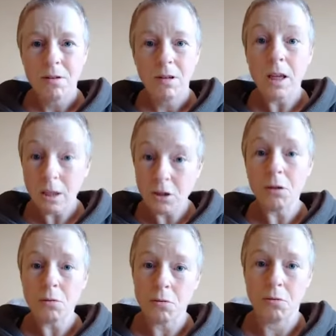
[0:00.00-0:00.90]
you
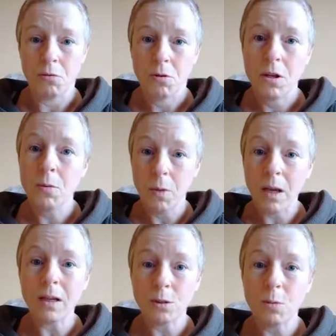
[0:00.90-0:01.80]
do. You
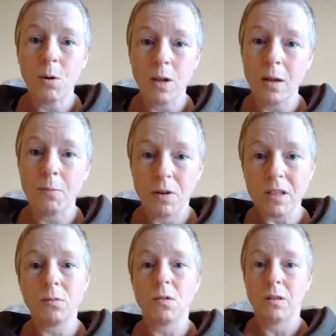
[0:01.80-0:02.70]
might as well get
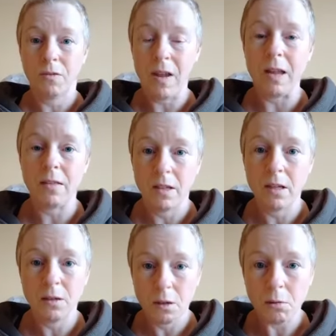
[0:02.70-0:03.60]
present with the fact that
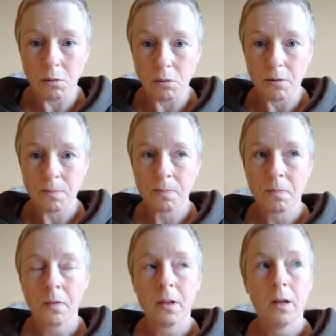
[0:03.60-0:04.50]
you do.
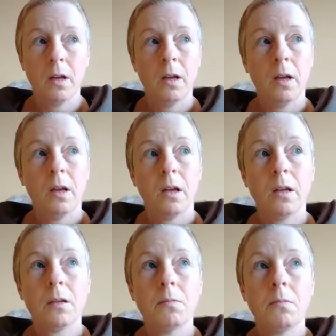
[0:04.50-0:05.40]

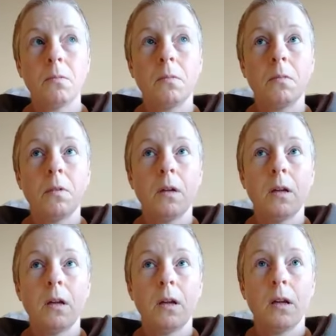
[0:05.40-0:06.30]
And
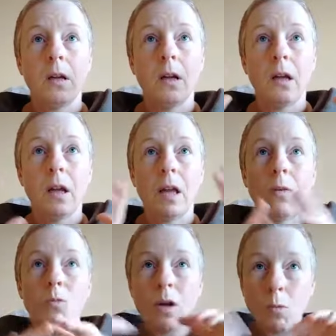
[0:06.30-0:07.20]

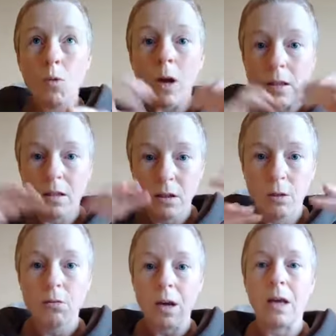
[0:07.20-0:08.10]
once
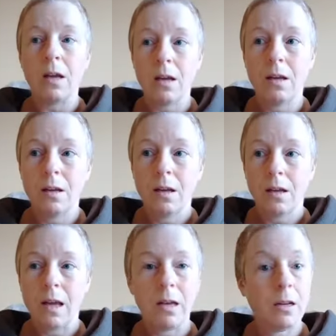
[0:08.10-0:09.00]
you are,
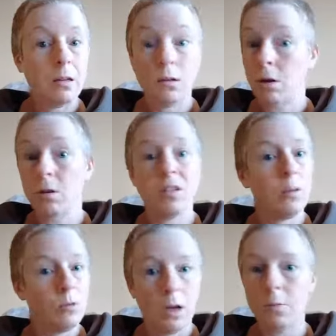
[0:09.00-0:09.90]
and
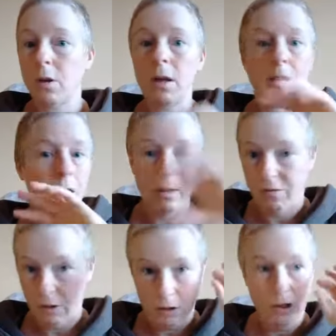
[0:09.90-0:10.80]
sometimes I don't
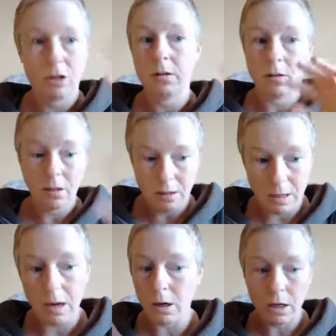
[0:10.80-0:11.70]
need
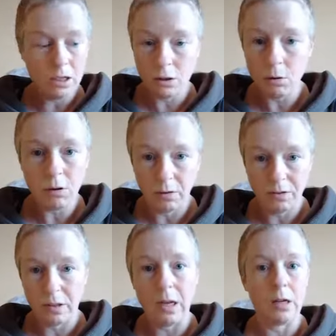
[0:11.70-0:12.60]
to do it
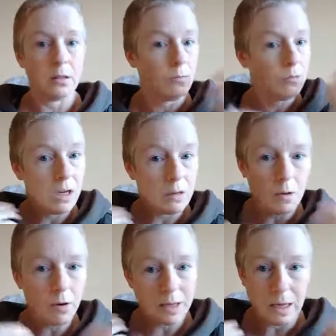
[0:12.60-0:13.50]
often now because I'm really
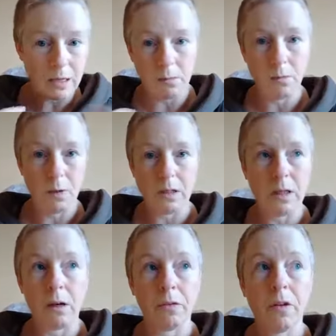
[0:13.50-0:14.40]
well connected with
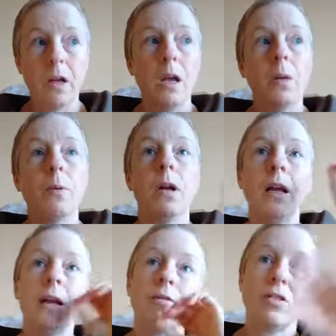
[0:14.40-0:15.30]
myself. But I
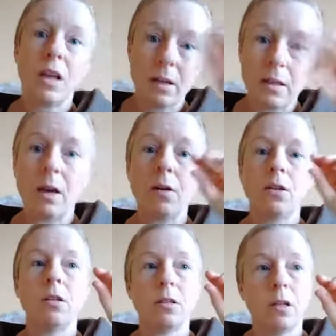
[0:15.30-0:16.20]
have sat down
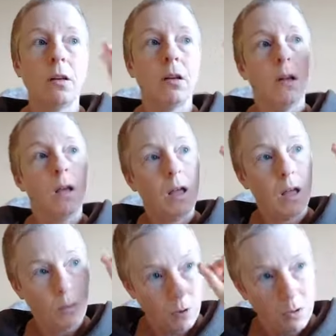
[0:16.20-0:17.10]
and just said,
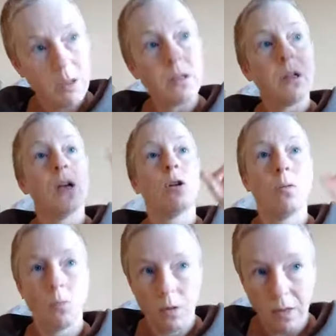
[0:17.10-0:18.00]
I want this, I
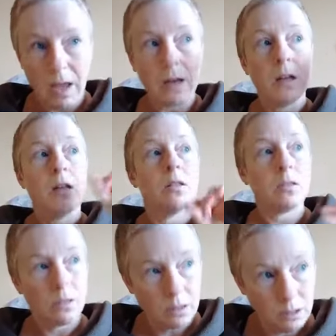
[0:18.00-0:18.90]
don't want that,
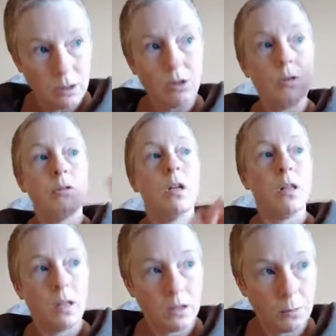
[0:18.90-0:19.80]
this is a concern,
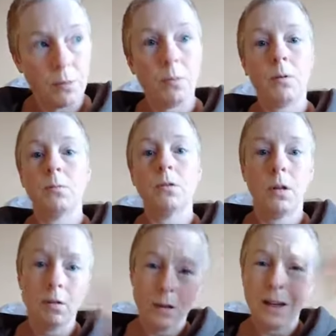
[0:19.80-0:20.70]
that's a problem.
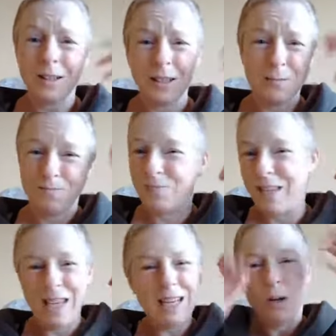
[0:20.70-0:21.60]
It's like just
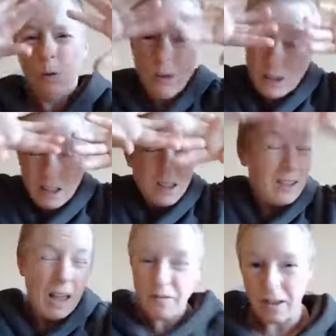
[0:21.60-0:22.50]
getting all the
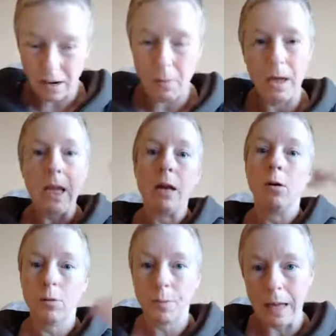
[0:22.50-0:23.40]
stuff out of my head
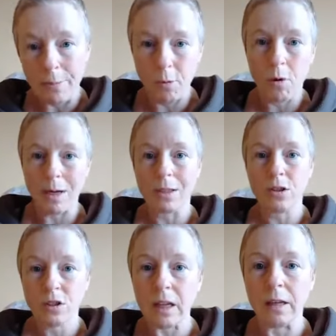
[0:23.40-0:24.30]
onto paper where I can
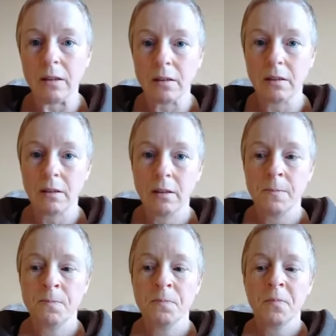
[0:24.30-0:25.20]
see it.
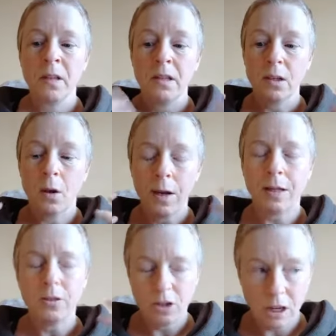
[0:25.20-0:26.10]
So I
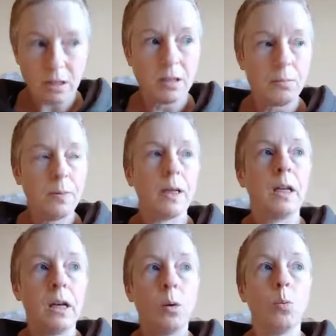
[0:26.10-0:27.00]
can just
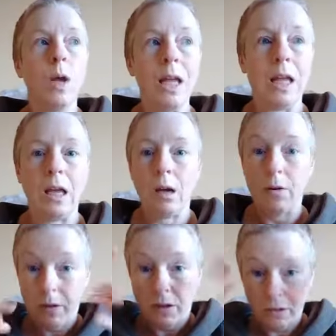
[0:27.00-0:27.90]
be aware
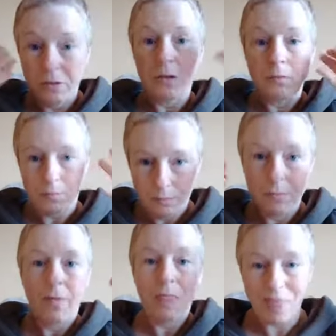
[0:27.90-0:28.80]
of the different
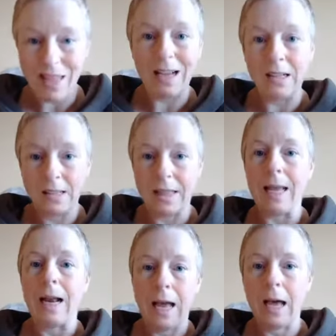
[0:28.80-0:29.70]
things
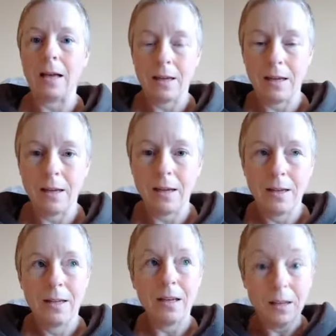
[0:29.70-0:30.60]
that are
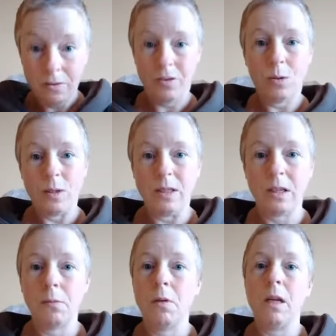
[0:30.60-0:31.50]

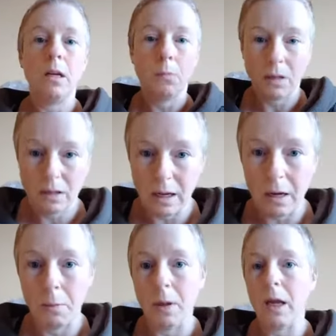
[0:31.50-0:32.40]
influencing me in my state
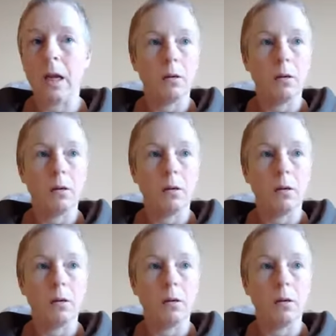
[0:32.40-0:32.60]
of being